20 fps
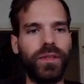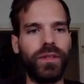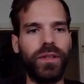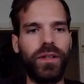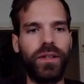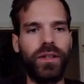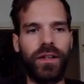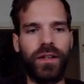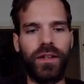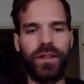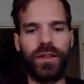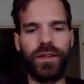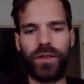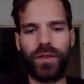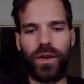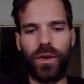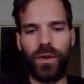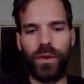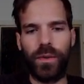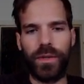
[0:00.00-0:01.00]
uh,
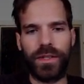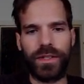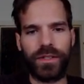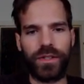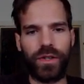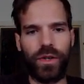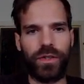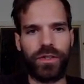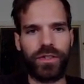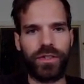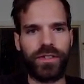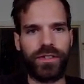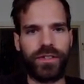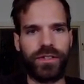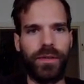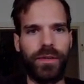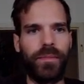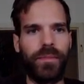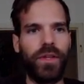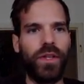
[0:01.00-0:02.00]
always cost
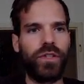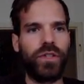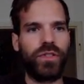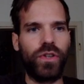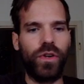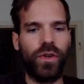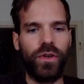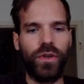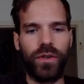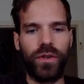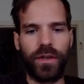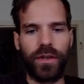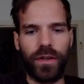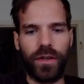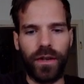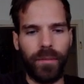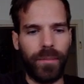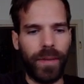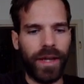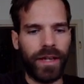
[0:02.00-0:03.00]
some. So
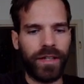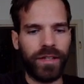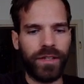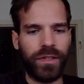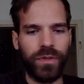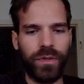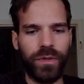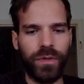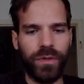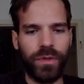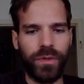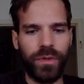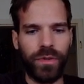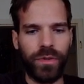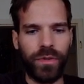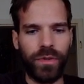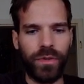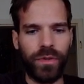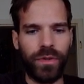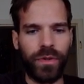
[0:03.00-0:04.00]
back
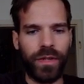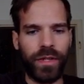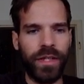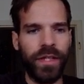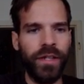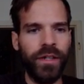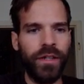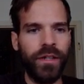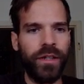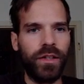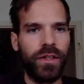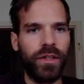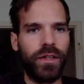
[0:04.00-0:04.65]
to here